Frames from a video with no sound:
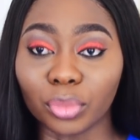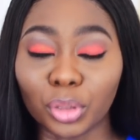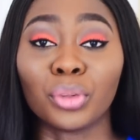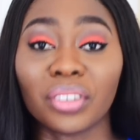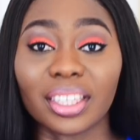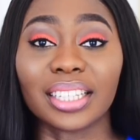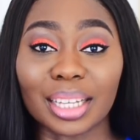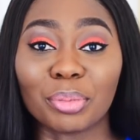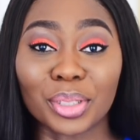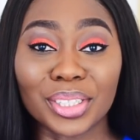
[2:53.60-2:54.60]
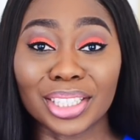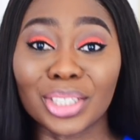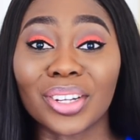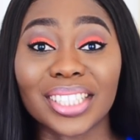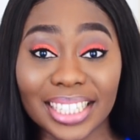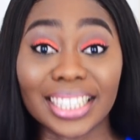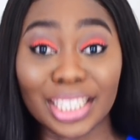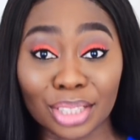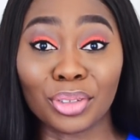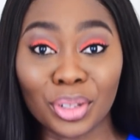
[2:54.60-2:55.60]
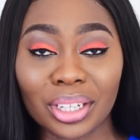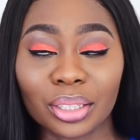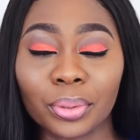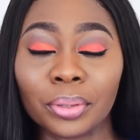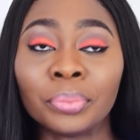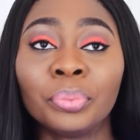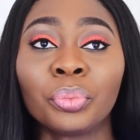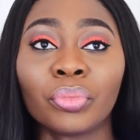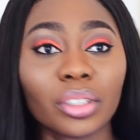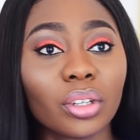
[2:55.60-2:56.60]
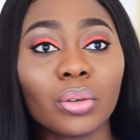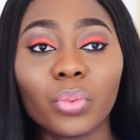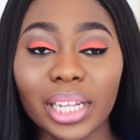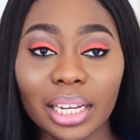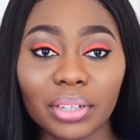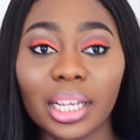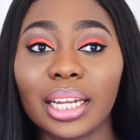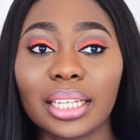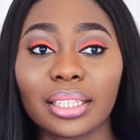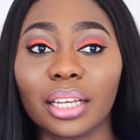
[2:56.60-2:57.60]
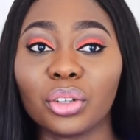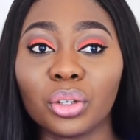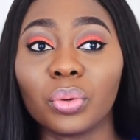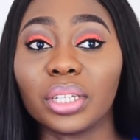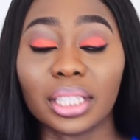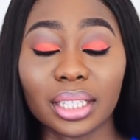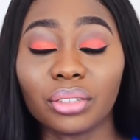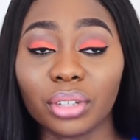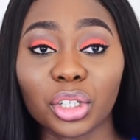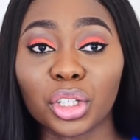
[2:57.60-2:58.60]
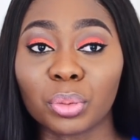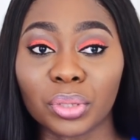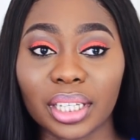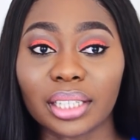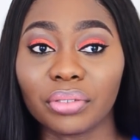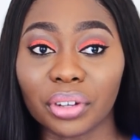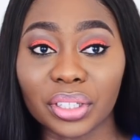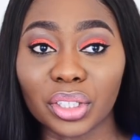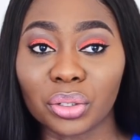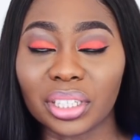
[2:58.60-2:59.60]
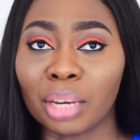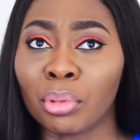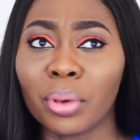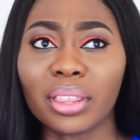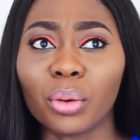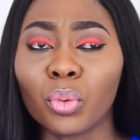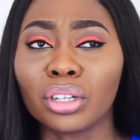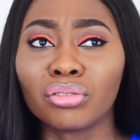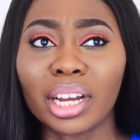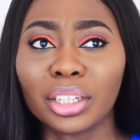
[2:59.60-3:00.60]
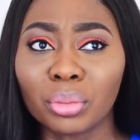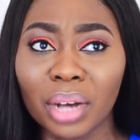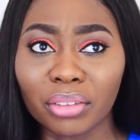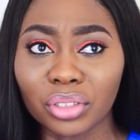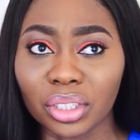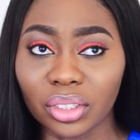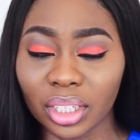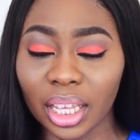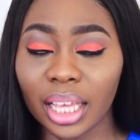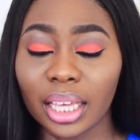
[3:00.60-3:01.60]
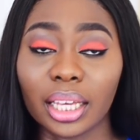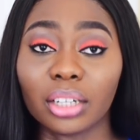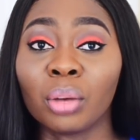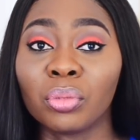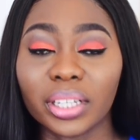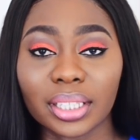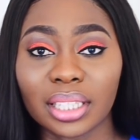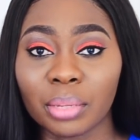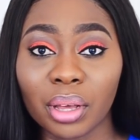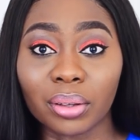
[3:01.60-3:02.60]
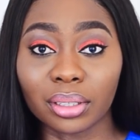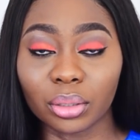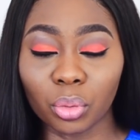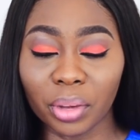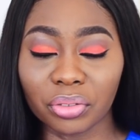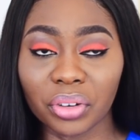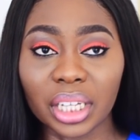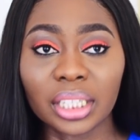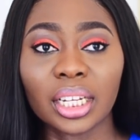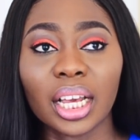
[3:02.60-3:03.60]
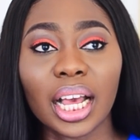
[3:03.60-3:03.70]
do the things I'm going to discuss in this video as well. So when I realized that, this relationship was getting very serious, I remember that one random afternoon he had come over to see me. I was with my friend